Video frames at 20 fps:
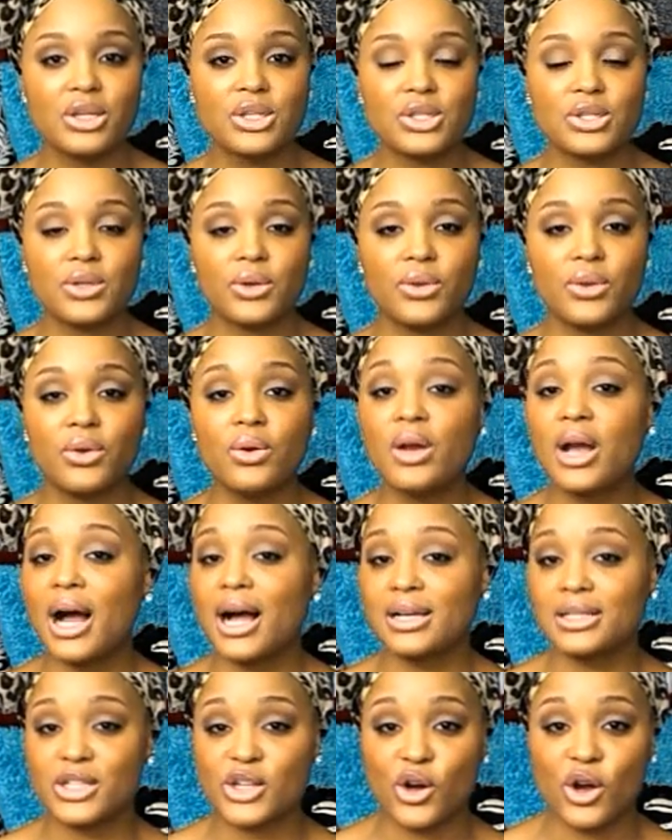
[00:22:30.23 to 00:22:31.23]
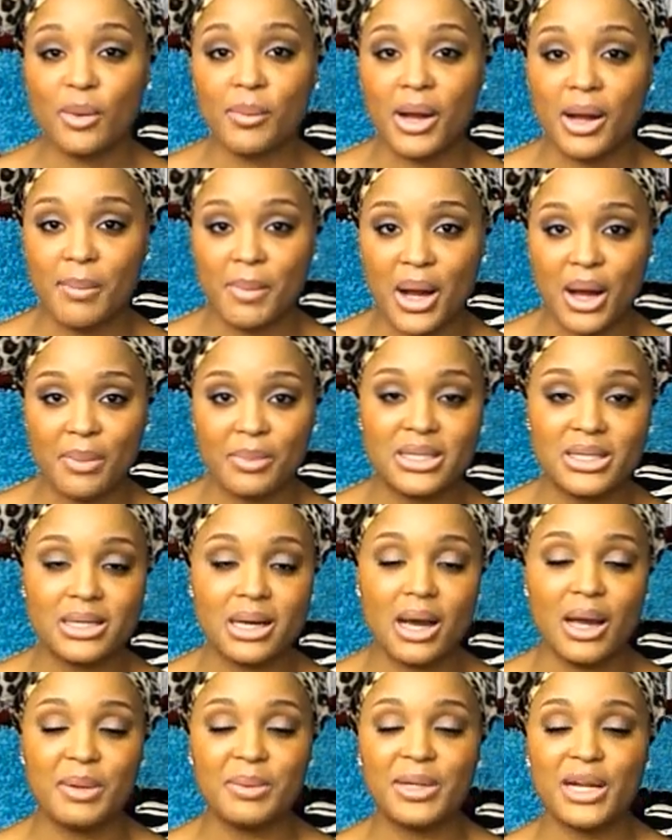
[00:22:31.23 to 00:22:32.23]
So you guys are my mommy
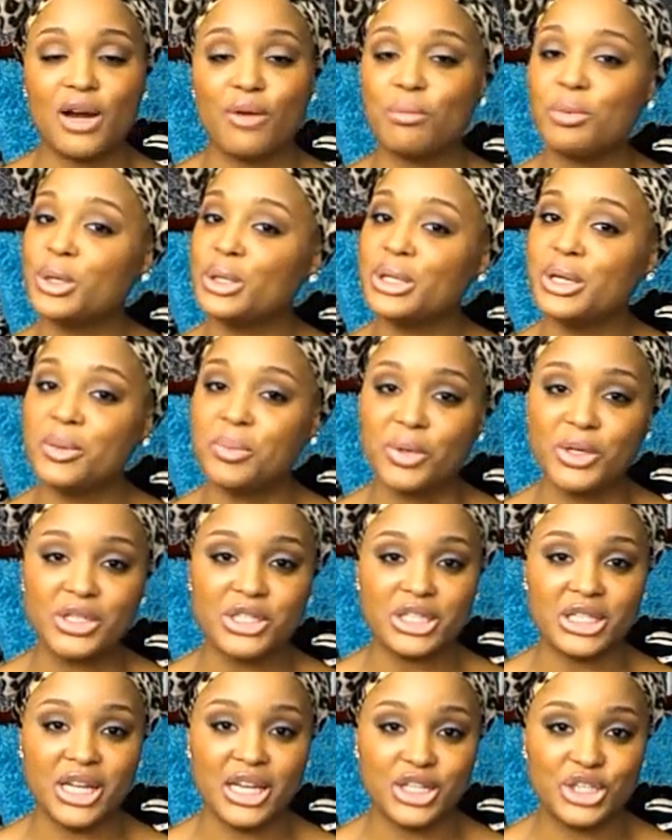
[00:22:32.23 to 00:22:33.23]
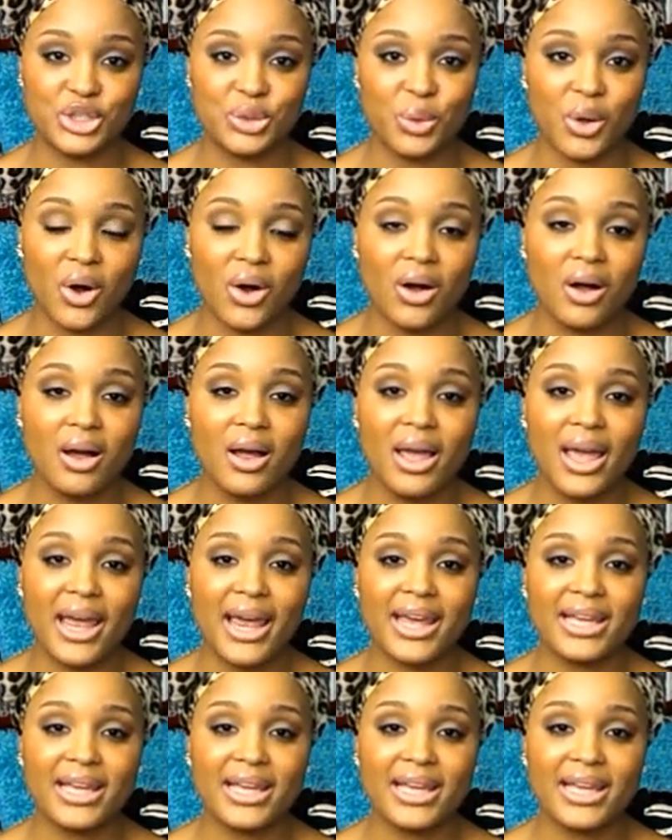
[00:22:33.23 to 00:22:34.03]
time and I really appreciate you all.